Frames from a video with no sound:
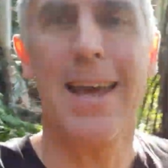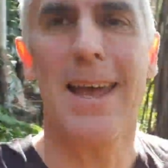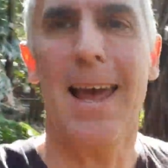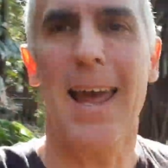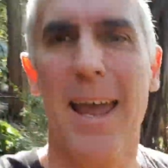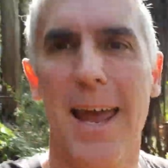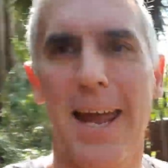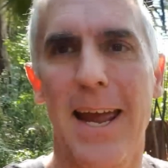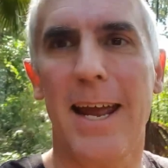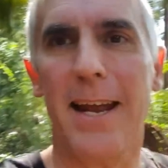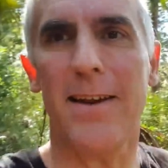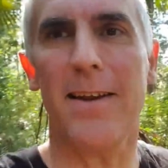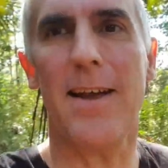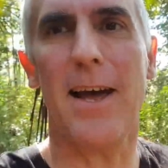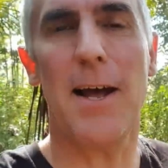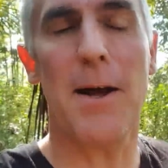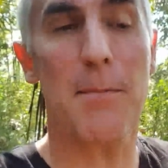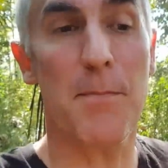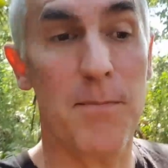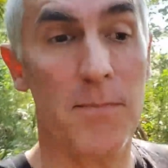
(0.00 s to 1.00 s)
And
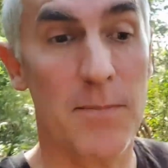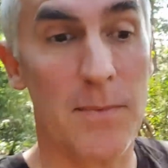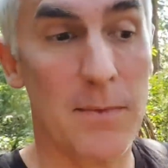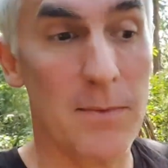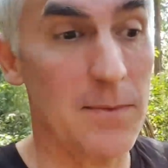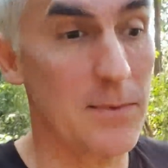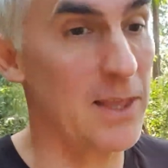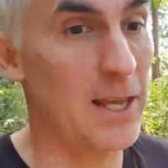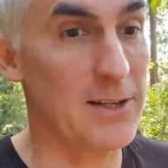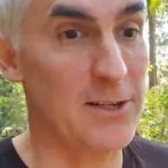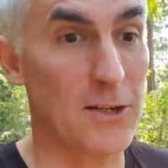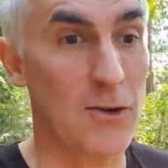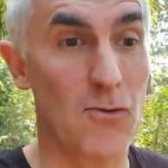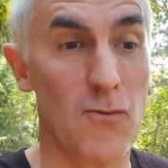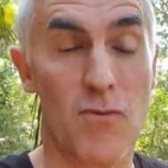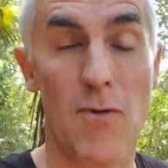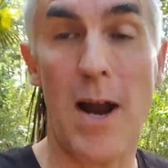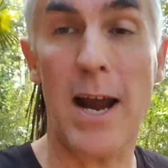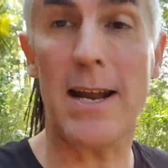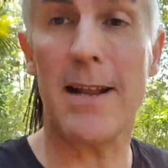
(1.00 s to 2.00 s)
that's a
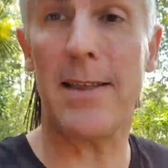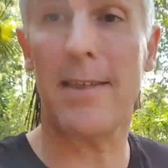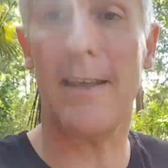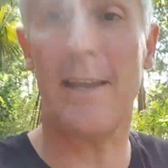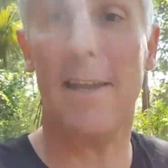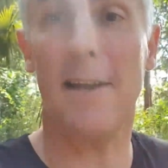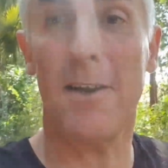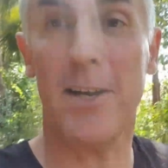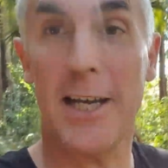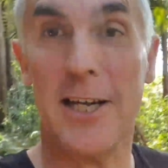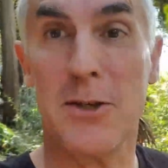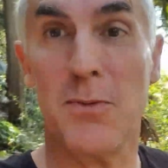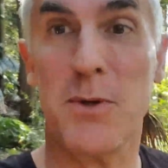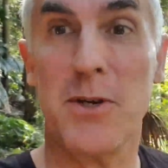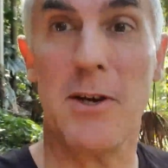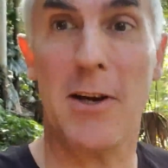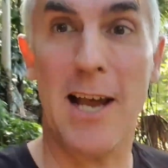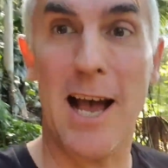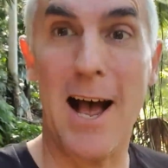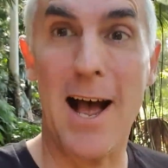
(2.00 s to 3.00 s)
great thing, I guess, when
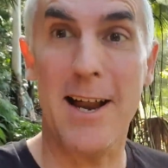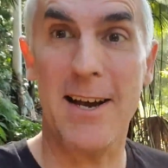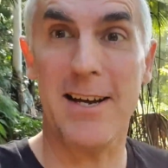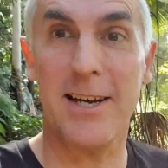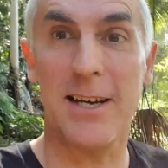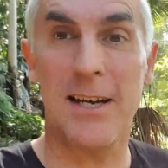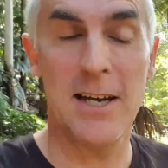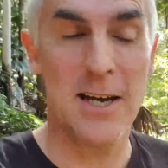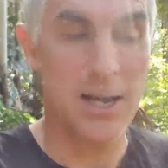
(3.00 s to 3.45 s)
you're gardening,